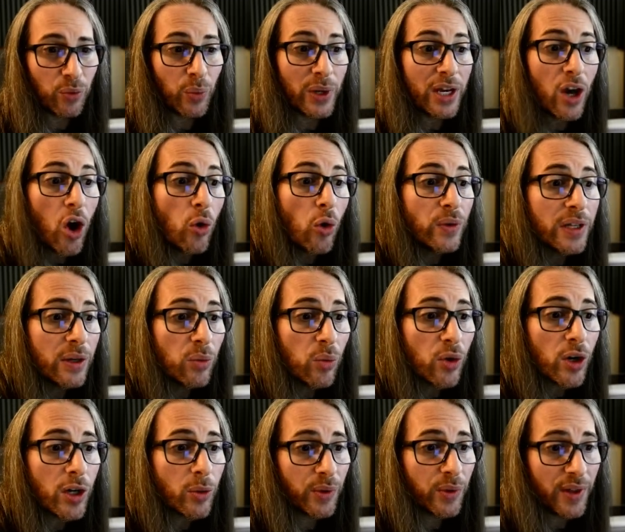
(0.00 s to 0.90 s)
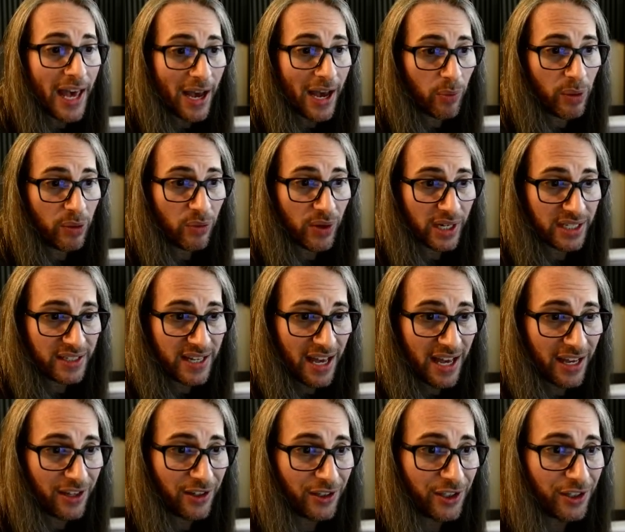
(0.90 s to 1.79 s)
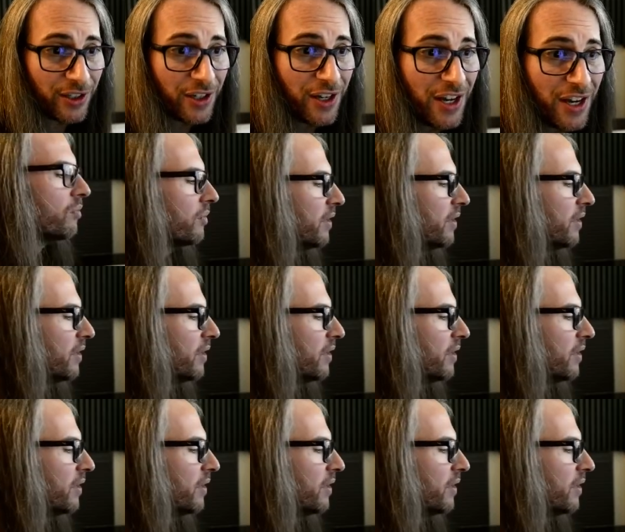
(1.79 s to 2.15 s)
We only work with equirectangular.